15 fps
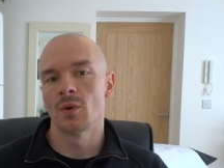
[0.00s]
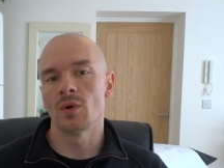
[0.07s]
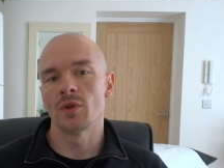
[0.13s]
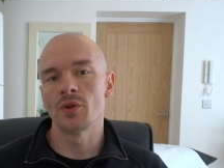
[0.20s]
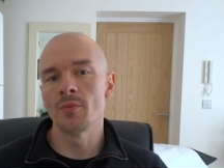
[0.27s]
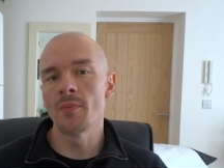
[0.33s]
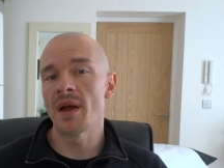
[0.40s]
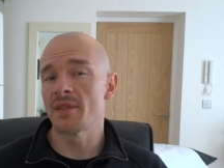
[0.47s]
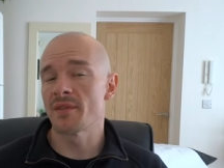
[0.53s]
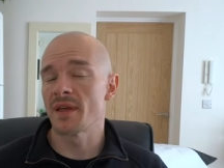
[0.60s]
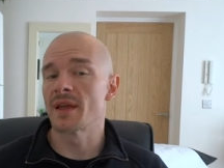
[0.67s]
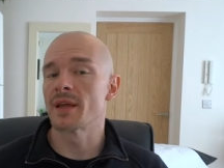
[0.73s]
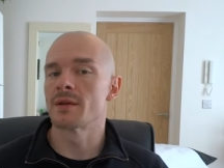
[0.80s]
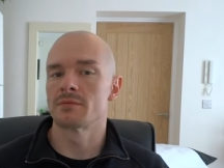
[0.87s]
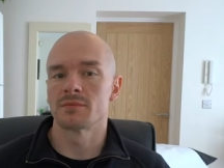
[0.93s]
Well, you may
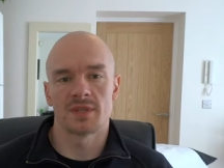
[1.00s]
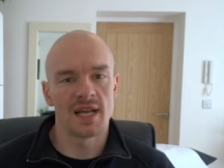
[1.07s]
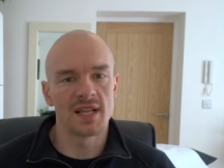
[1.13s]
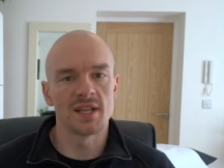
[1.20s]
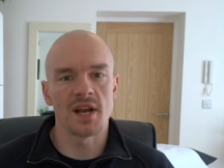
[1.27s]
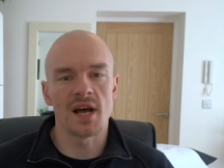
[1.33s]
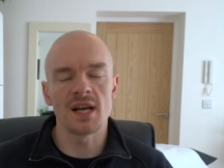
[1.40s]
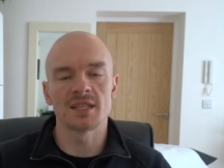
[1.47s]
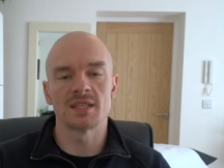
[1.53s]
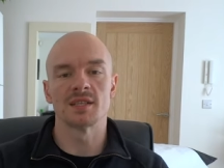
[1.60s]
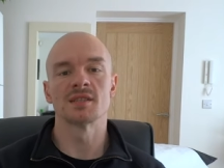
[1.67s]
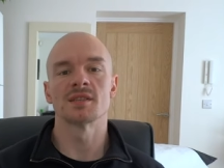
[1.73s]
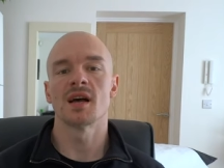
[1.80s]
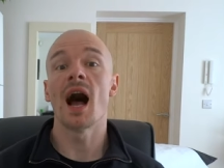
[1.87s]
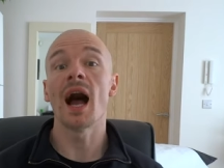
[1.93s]
think
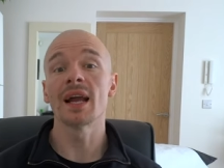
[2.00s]
tendinitis,